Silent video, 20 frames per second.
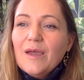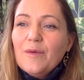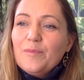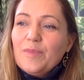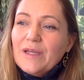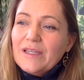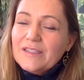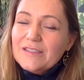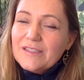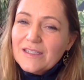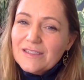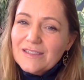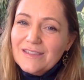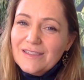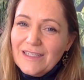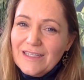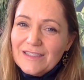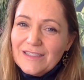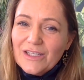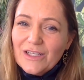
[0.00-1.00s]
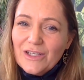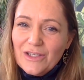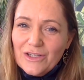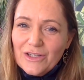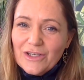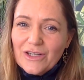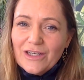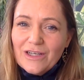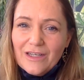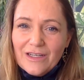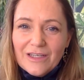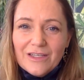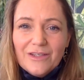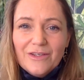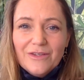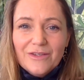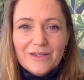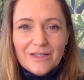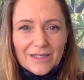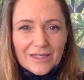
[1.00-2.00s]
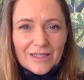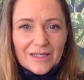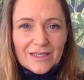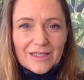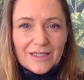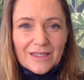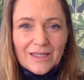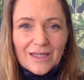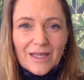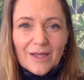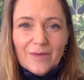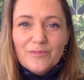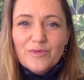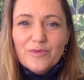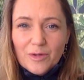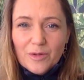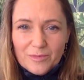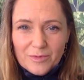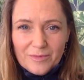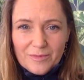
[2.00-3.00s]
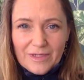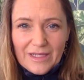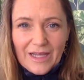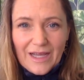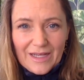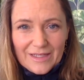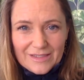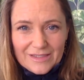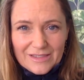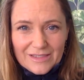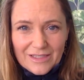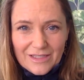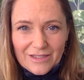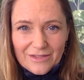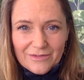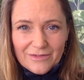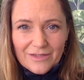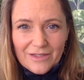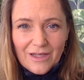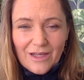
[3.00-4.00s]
But it doesn't need to look like you think it probably has to.